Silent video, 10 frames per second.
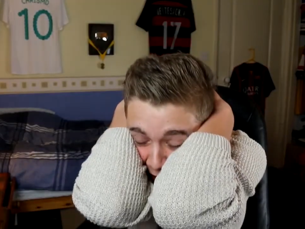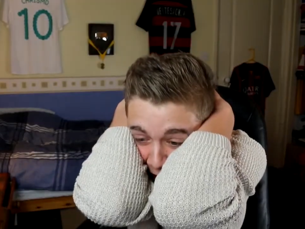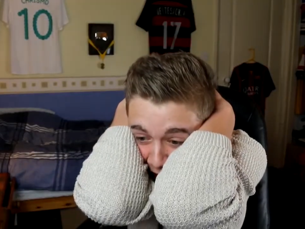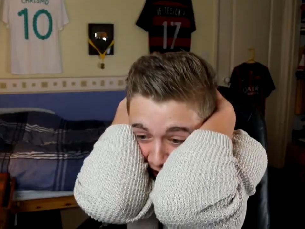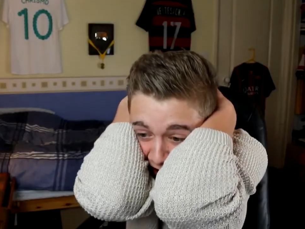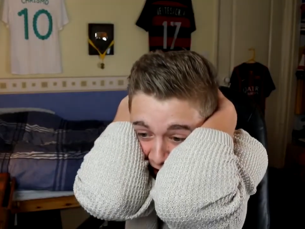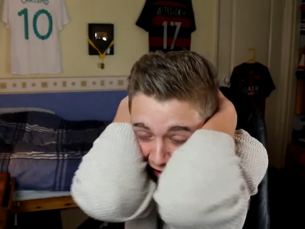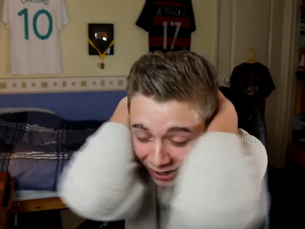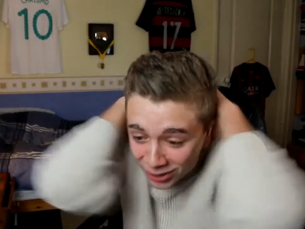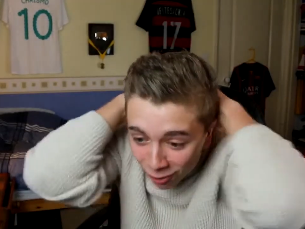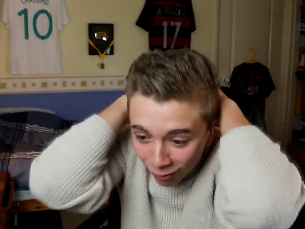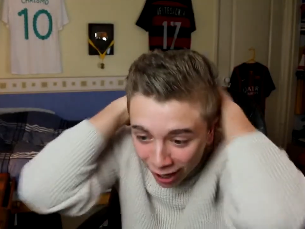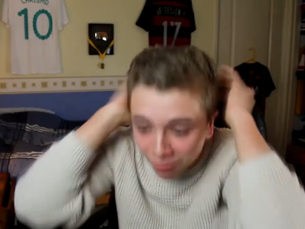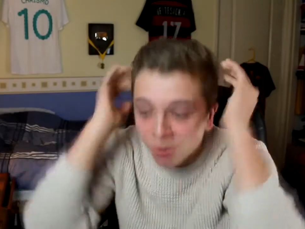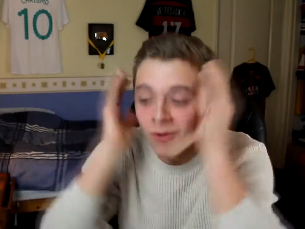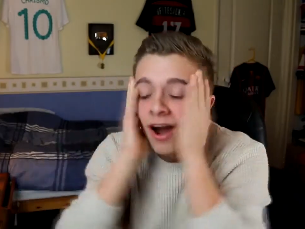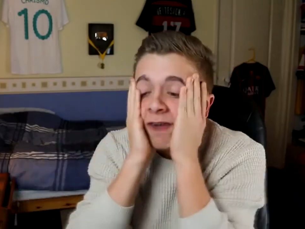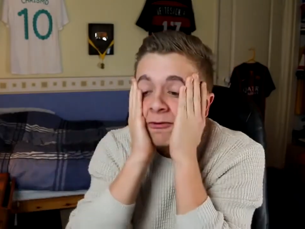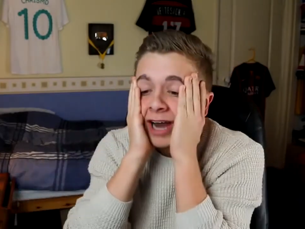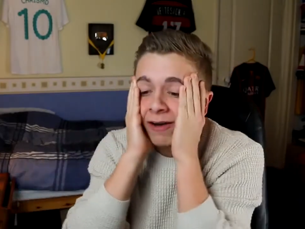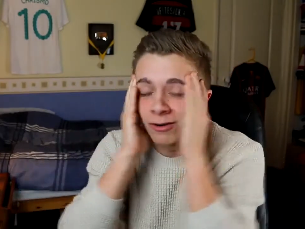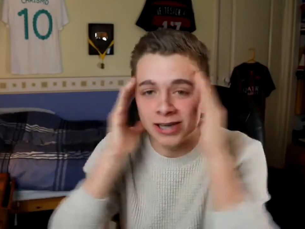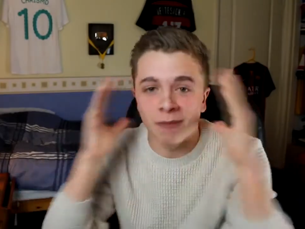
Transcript: god, I just got Ronaldo. Ronaldo's